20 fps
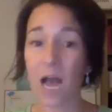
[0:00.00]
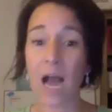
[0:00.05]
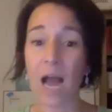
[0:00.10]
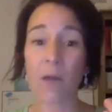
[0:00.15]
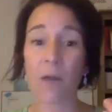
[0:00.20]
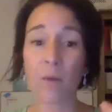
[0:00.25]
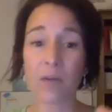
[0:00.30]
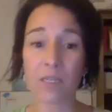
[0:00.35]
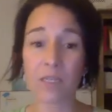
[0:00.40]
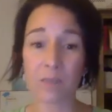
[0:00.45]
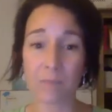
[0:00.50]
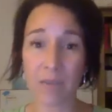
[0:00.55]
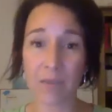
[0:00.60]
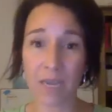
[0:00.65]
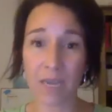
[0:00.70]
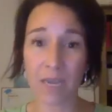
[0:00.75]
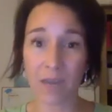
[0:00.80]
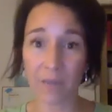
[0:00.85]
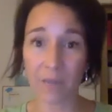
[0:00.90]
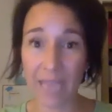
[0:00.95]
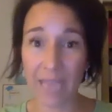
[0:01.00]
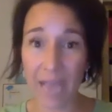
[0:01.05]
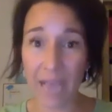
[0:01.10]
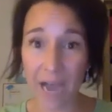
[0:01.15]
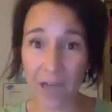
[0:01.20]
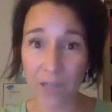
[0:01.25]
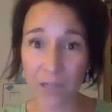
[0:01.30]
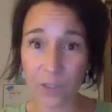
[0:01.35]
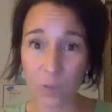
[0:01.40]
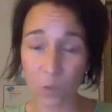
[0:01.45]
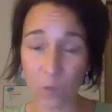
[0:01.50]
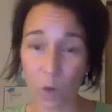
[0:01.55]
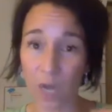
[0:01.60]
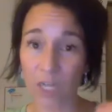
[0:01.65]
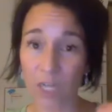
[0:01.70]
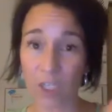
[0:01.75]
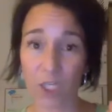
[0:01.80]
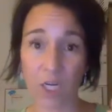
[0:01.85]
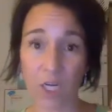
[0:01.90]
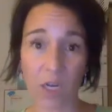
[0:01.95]
I want to be on the couch
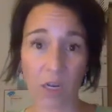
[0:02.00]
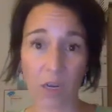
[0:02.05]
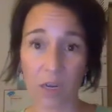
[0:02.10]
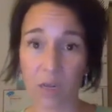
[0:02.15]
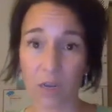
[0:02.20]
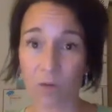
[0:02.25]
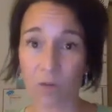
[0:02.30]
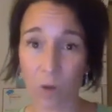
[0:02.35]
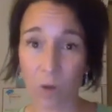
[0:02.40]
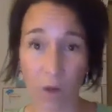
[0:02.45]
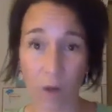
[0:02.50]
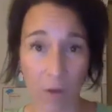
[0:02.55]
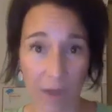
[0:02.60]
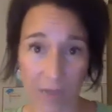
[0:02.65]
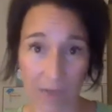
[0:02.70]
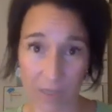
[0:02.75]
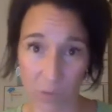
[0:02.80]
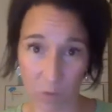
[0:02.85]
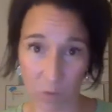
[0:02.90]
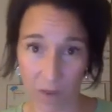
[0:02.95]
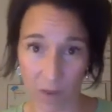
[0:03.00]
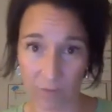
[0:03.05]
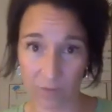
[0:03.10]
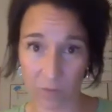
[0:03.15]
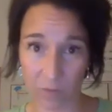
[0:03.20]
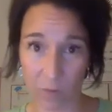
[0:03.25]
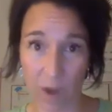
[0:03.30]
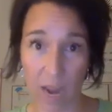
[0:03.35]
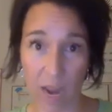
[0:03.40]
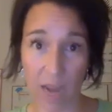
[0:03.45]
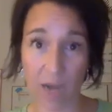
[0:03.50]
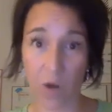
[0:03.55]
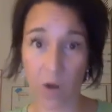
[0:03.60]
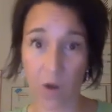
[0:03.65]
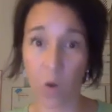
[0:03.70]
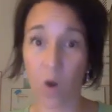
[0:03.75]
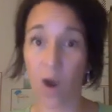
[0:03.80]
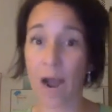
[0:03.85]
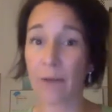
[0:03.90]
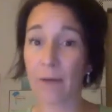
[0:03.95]
watching Real Housewives, right?
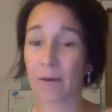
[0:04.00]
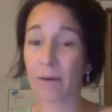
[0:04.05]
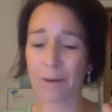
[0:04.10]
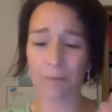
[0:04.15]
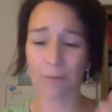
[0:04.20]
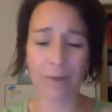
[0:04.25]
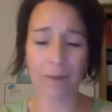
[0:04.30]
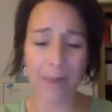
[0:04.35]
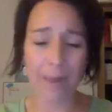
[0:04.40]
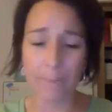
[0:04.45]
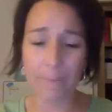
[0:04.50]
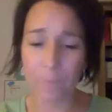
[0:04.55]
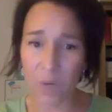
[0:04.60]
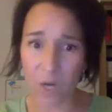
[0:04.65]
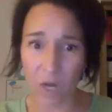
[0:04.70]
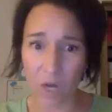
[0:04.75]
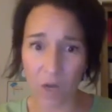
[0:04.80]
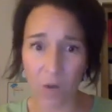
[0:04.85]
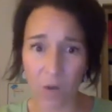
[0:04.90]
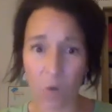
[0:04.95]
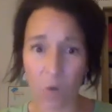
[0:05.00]
Or I want to be reading a book.